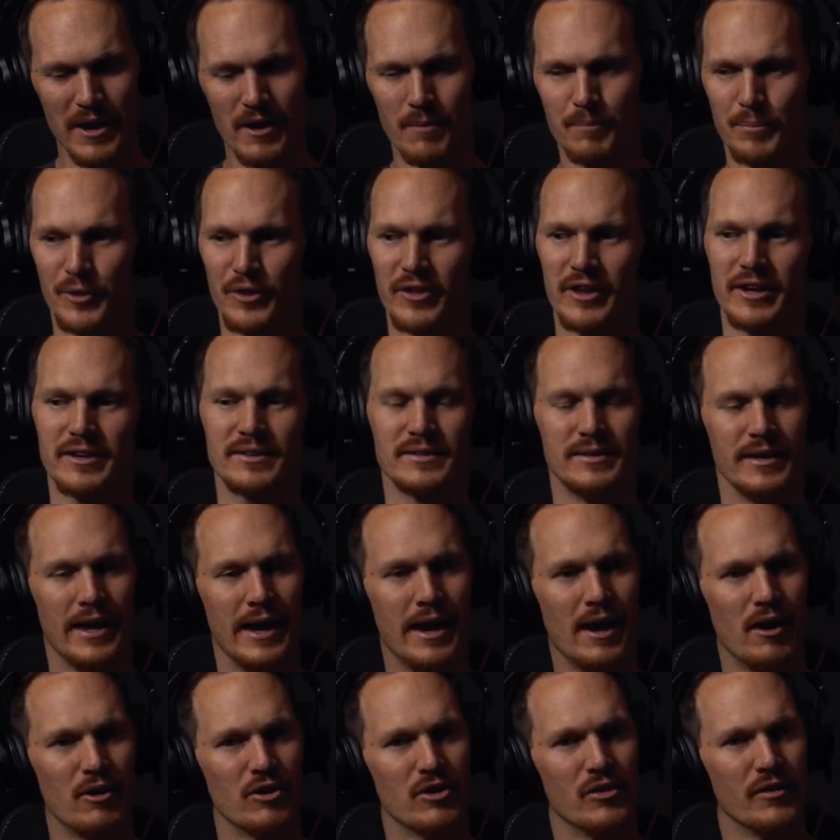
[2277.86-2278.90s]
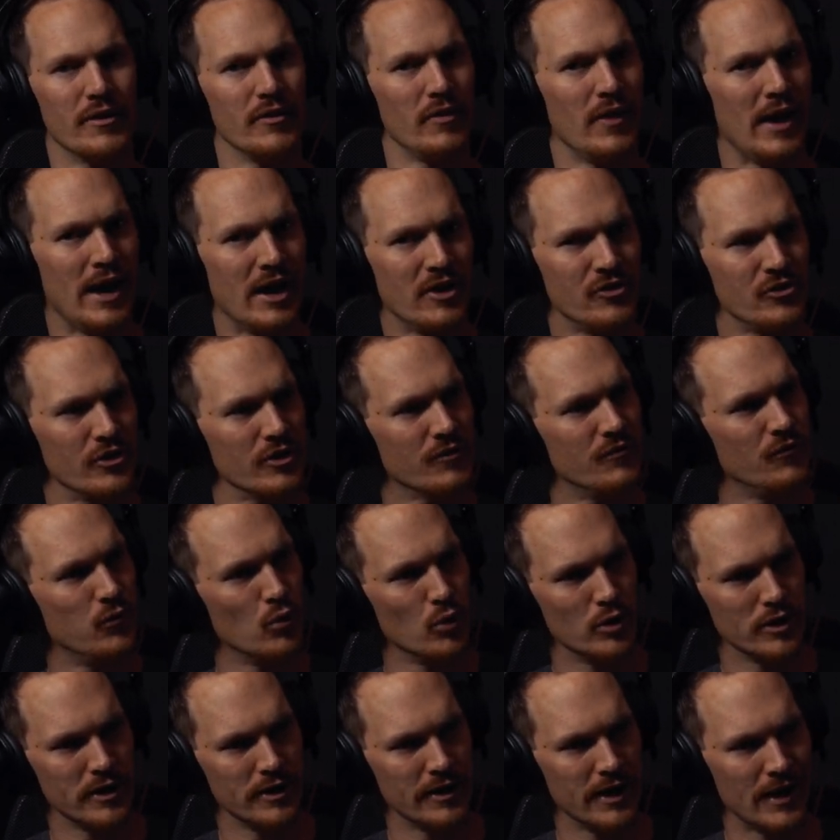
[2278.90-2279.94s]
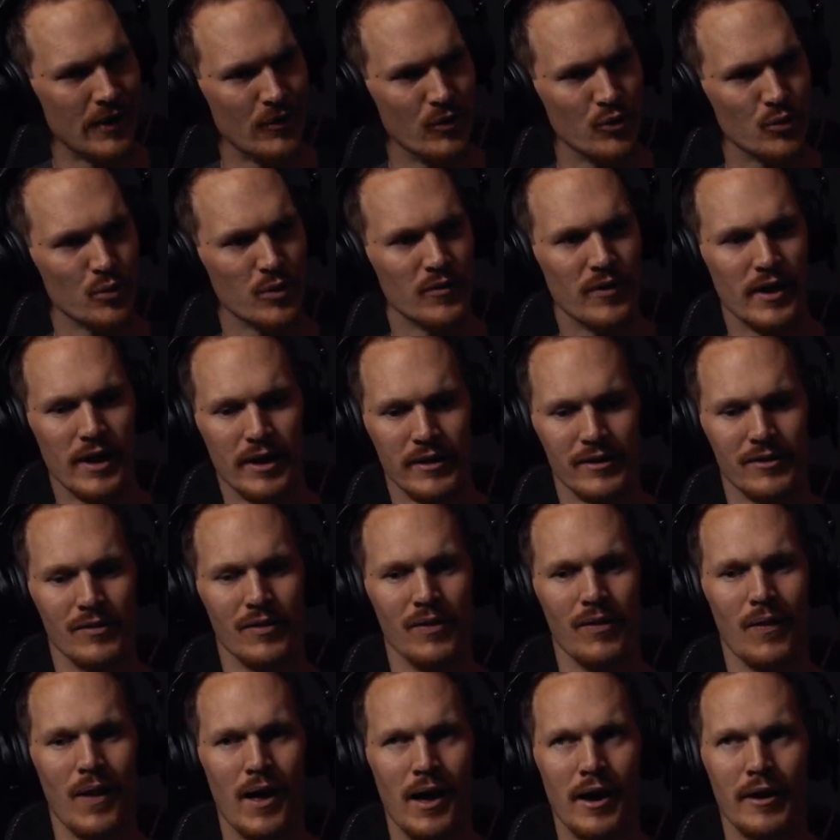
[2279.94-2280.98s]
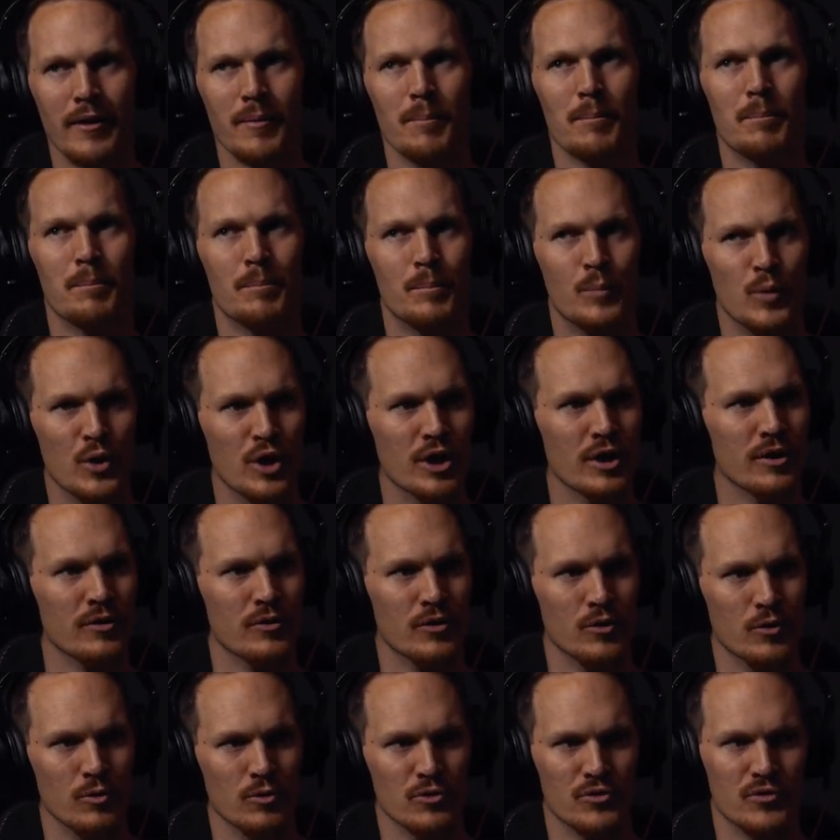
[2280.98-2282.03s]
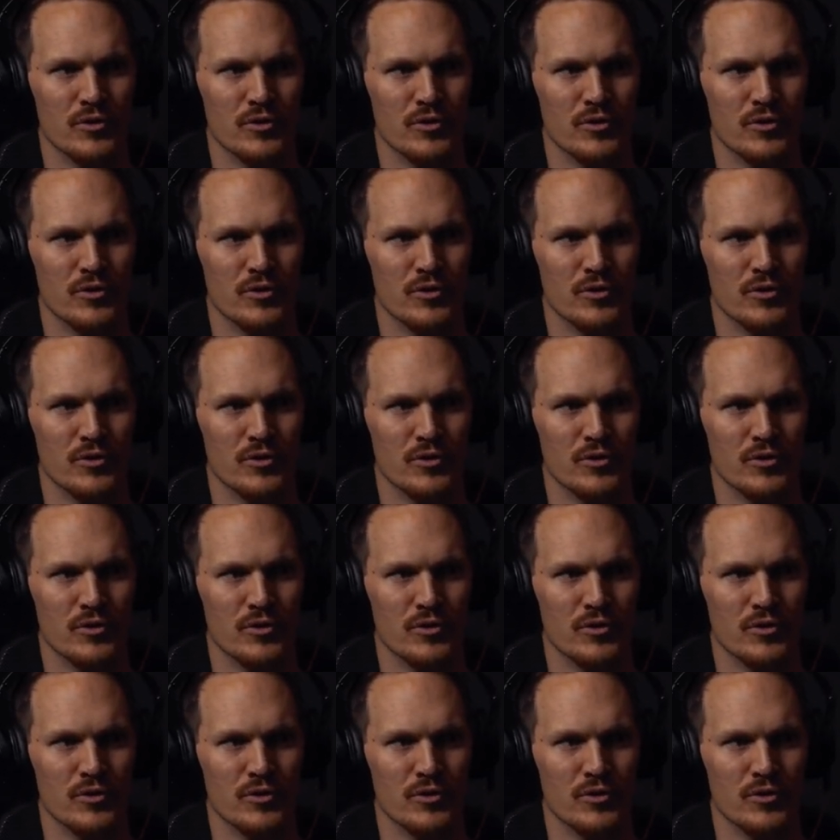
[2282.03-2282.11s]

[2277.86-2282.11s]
but like now in the last like 48 hours, we've had a lot of big news